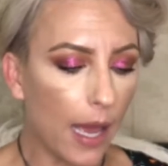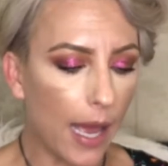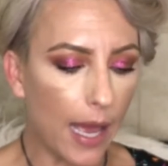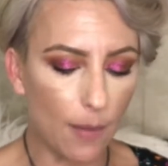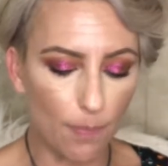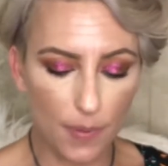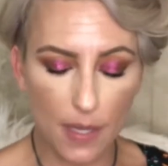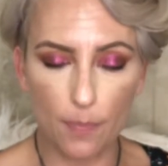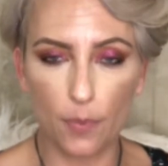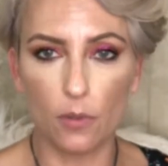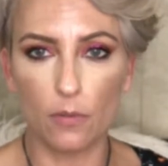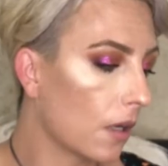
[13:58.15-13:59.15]
and
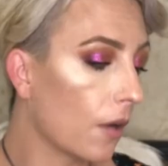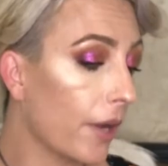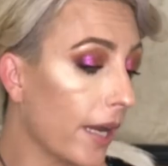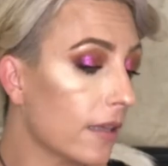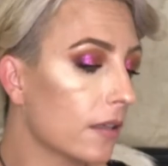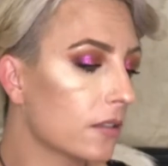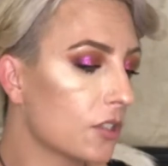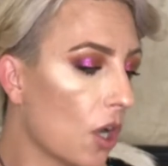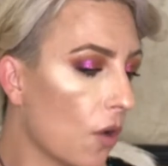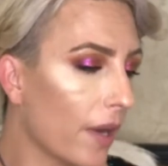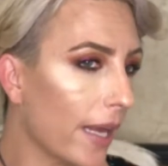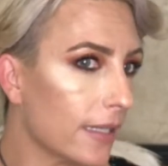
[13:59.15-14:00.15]
people, okay,
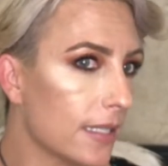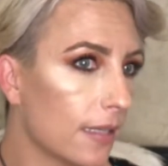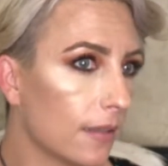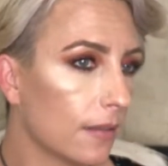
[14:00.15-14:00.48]
tone it.